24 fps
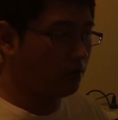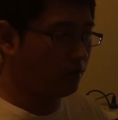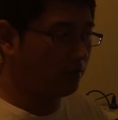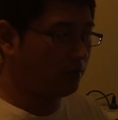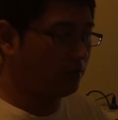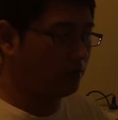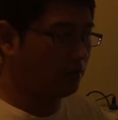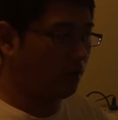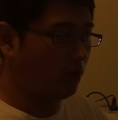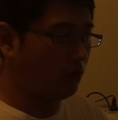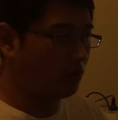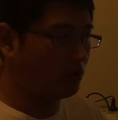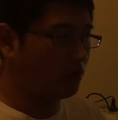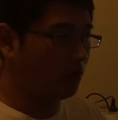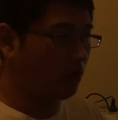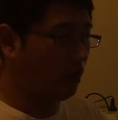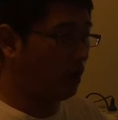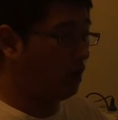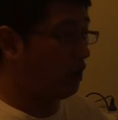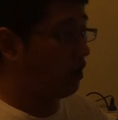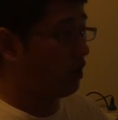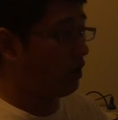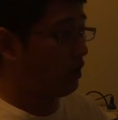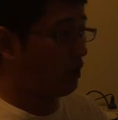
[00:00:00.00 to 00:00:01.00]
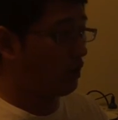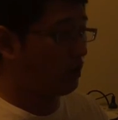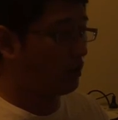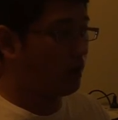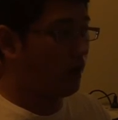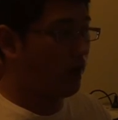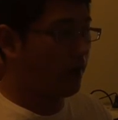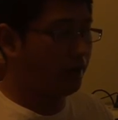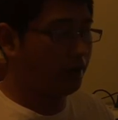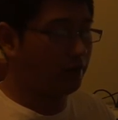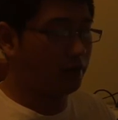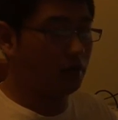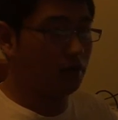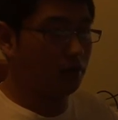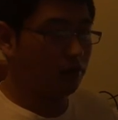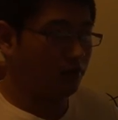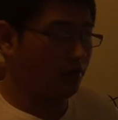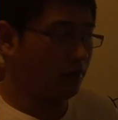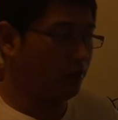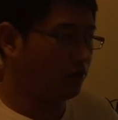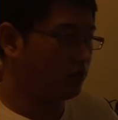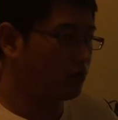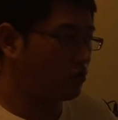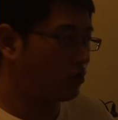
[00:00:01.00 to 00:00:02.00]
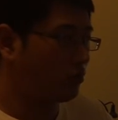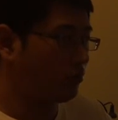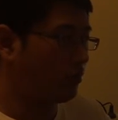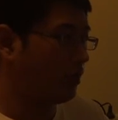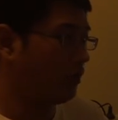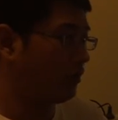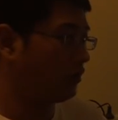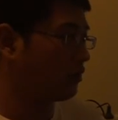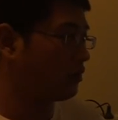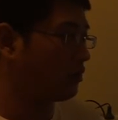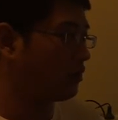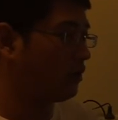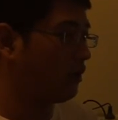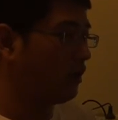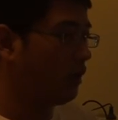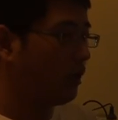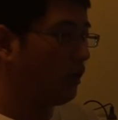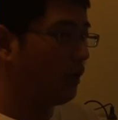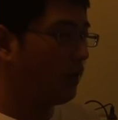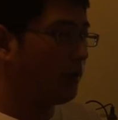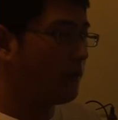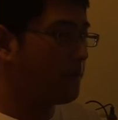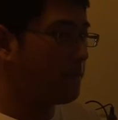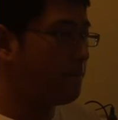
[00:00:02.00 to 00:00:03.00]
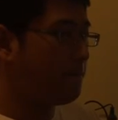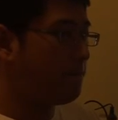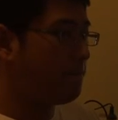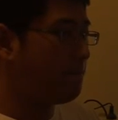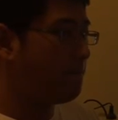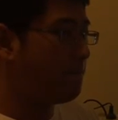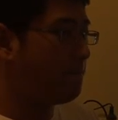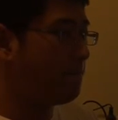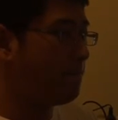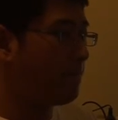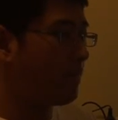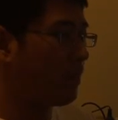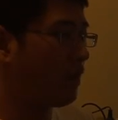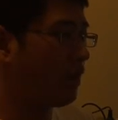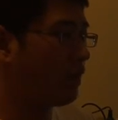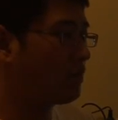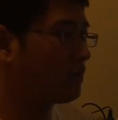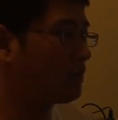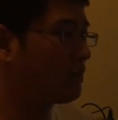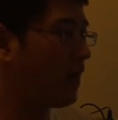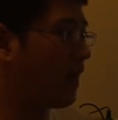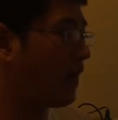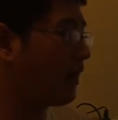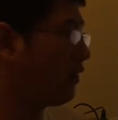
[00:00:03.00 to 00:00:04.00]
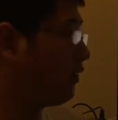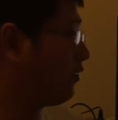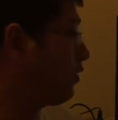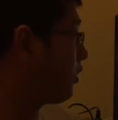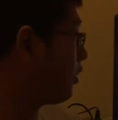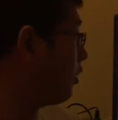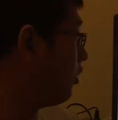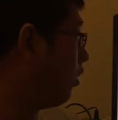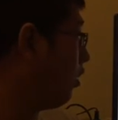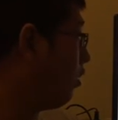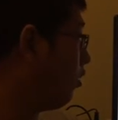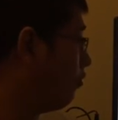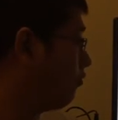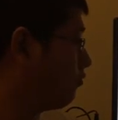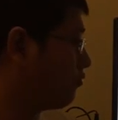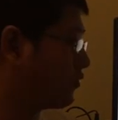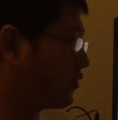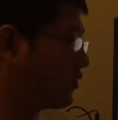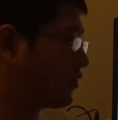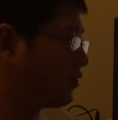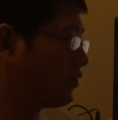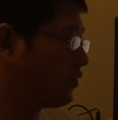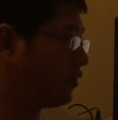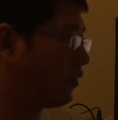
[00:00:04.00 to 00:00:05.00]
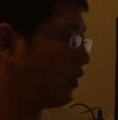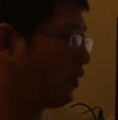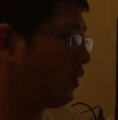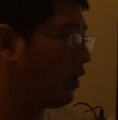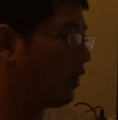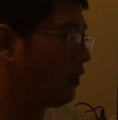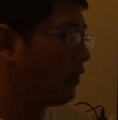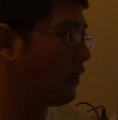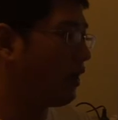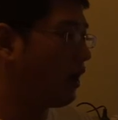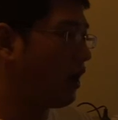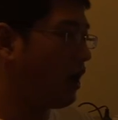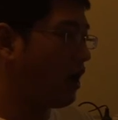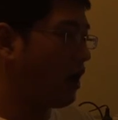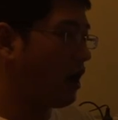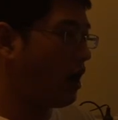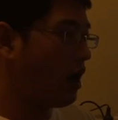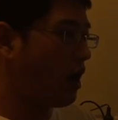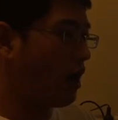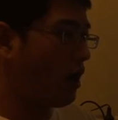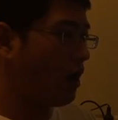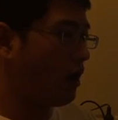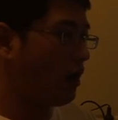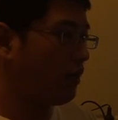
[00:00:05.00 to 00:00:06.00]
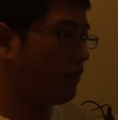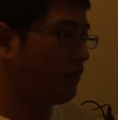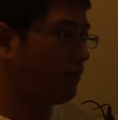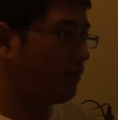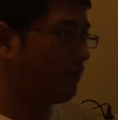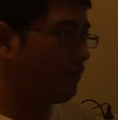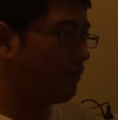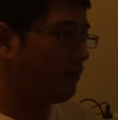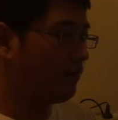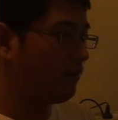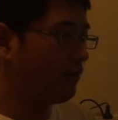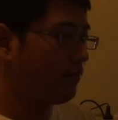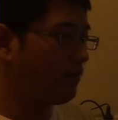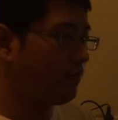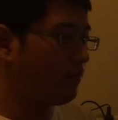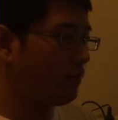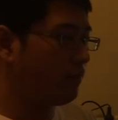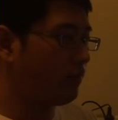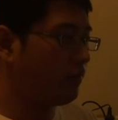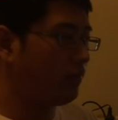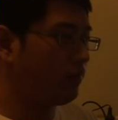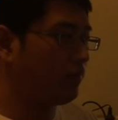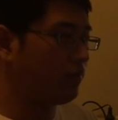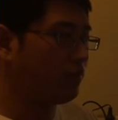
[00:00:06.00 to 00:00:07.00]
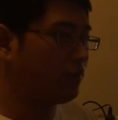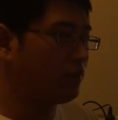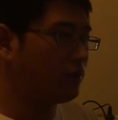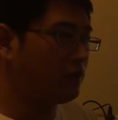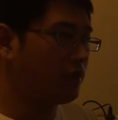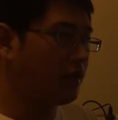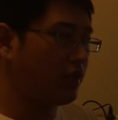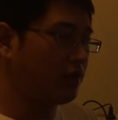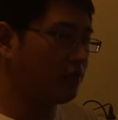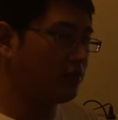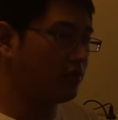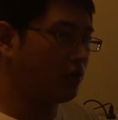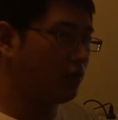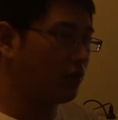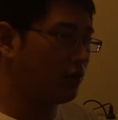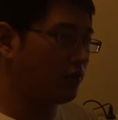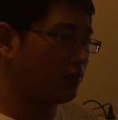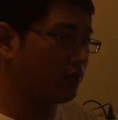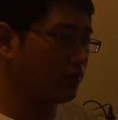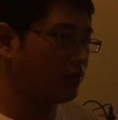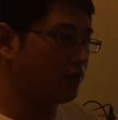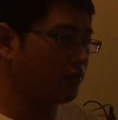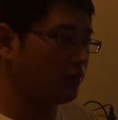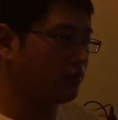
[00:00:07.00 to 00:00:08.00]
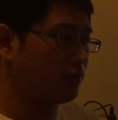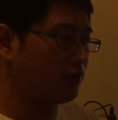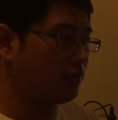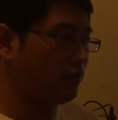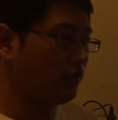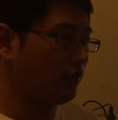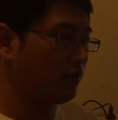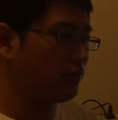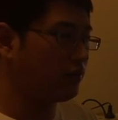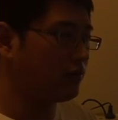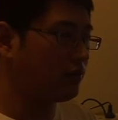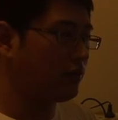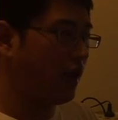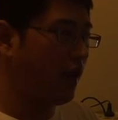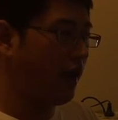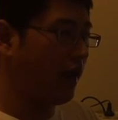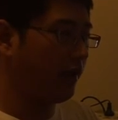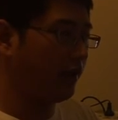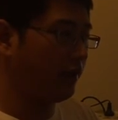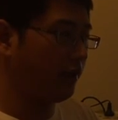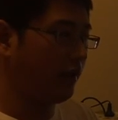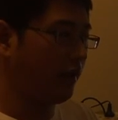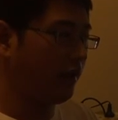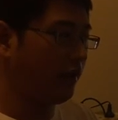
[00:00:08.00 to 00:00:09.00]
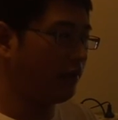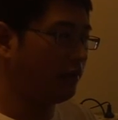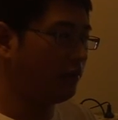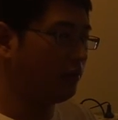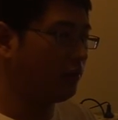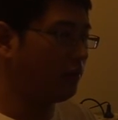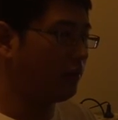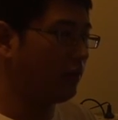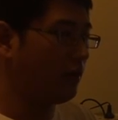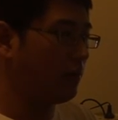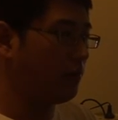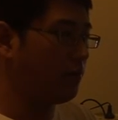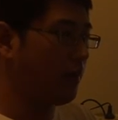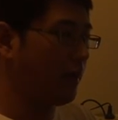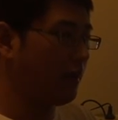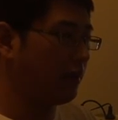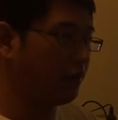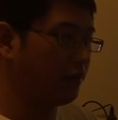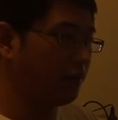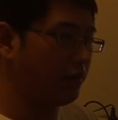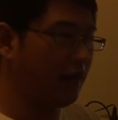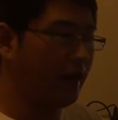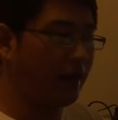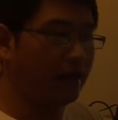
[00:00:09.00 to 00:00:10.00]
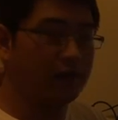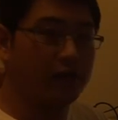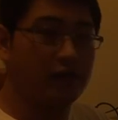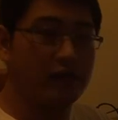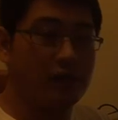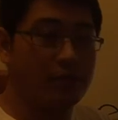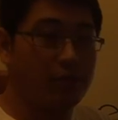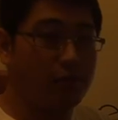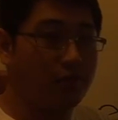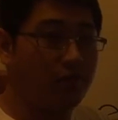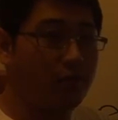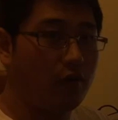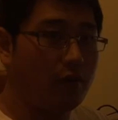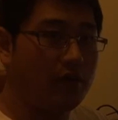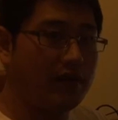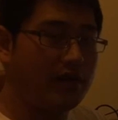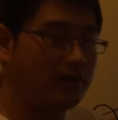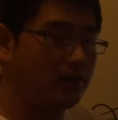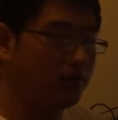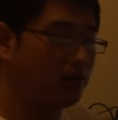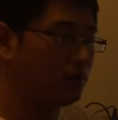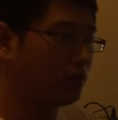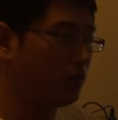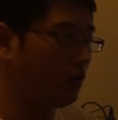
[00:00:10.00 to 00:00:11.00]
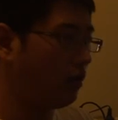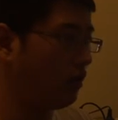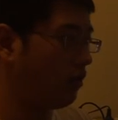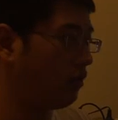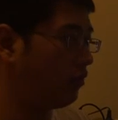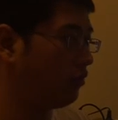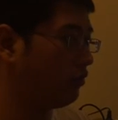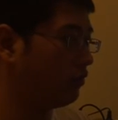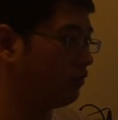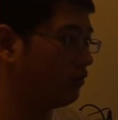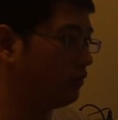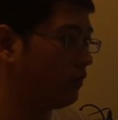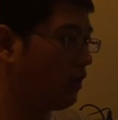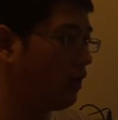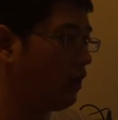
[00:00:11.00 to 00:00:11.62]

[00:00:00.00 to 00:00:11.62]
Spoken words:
is also a kind of instrument. Inside the globes, there are sensors inside and may detect the performance of